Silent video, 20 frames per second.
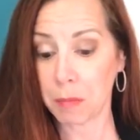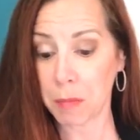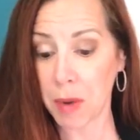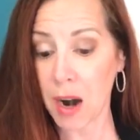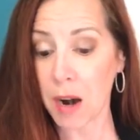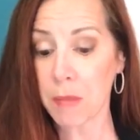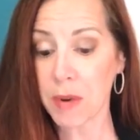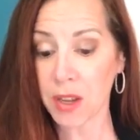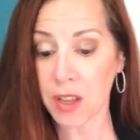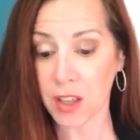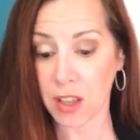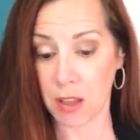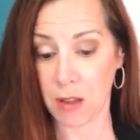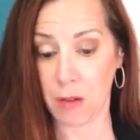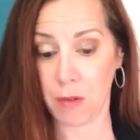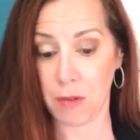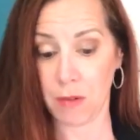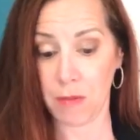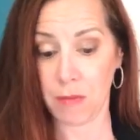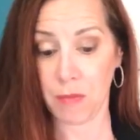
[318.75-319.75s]

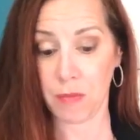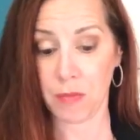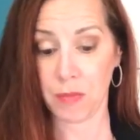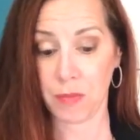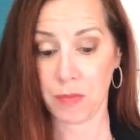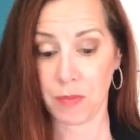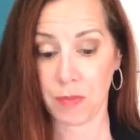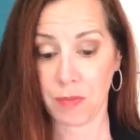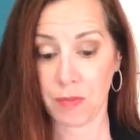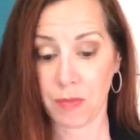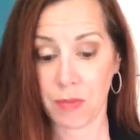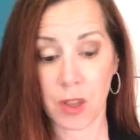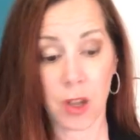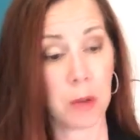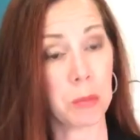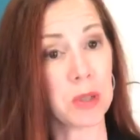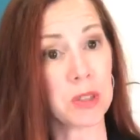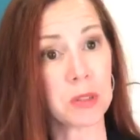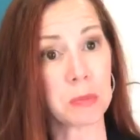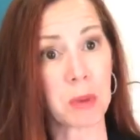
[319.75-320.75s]
Barbecue.
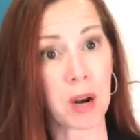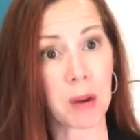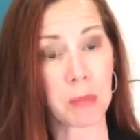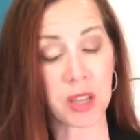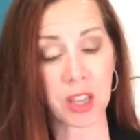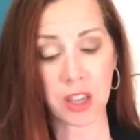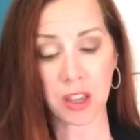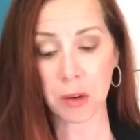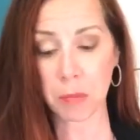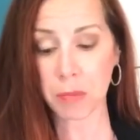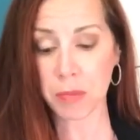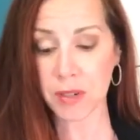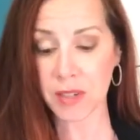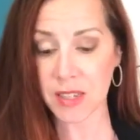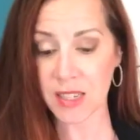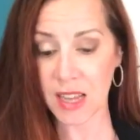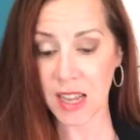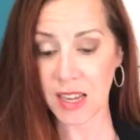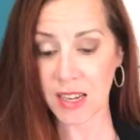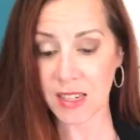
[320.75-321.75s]
Hobo's Barbecue
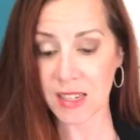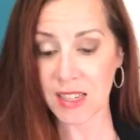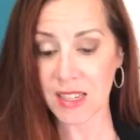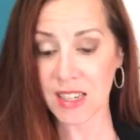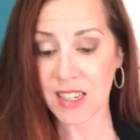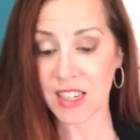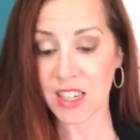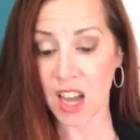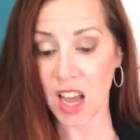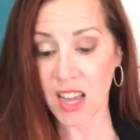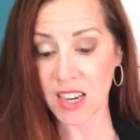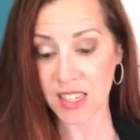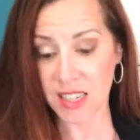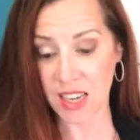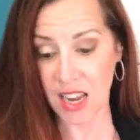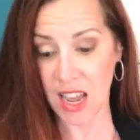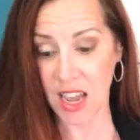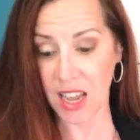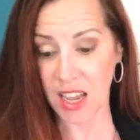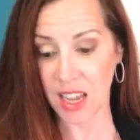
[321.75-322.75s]
presents
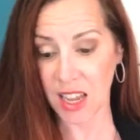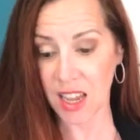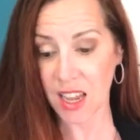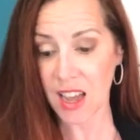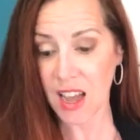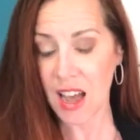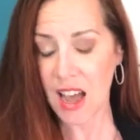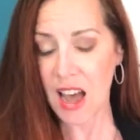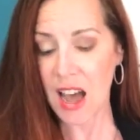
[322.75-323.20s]
Dante.